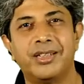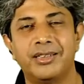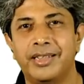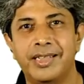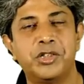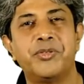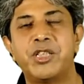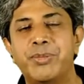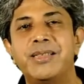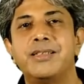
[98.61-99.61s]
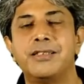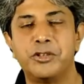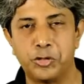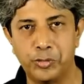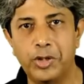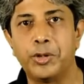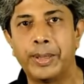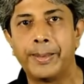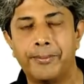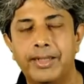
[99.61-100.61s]
other heads of expenses and so on.
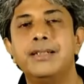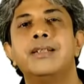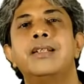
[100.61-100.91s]
Right?